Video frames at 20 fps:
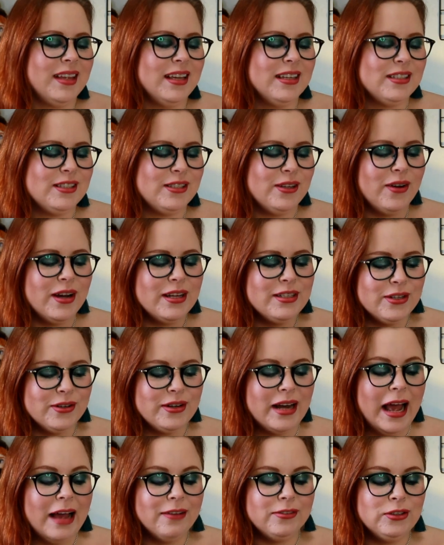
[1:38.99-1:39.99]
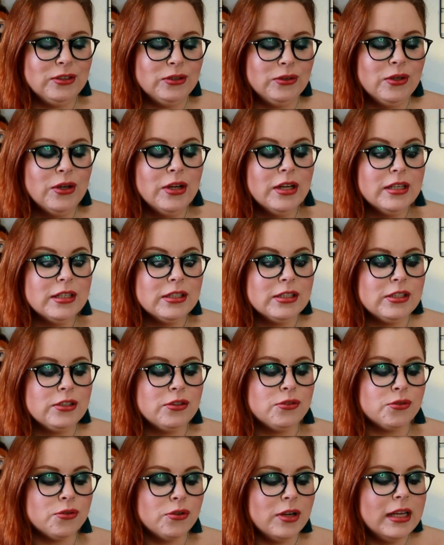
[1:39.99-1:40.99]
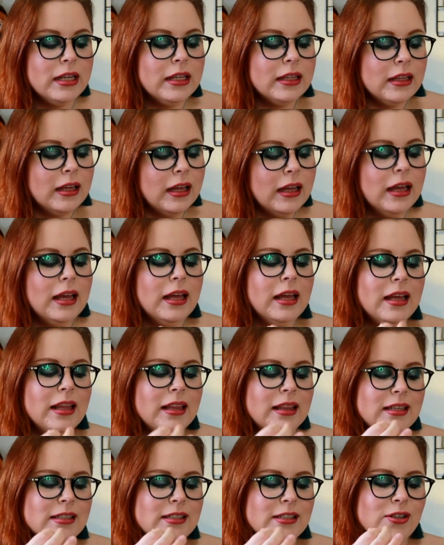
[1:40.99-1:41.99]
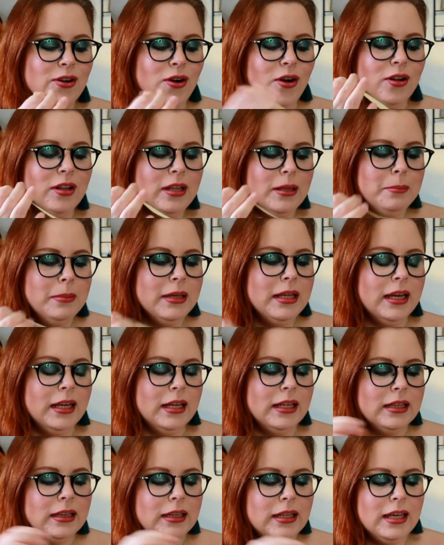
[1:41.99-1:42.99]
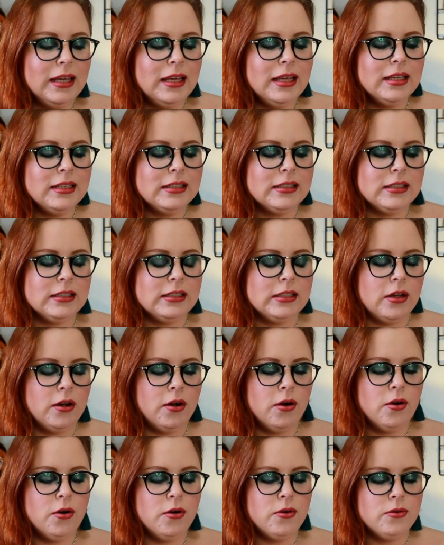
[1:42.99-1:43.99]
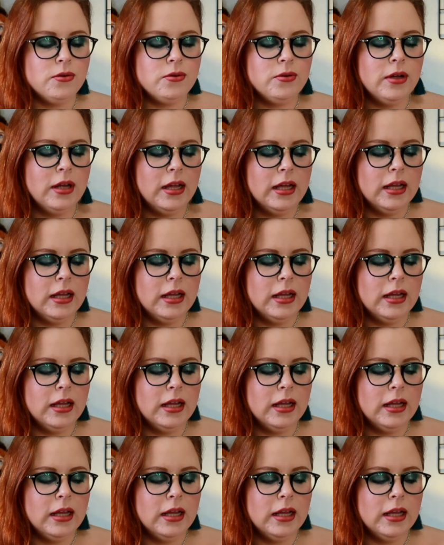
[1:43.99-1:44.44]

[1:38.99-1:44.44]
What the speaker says: so I don't have to string this doll immediately. So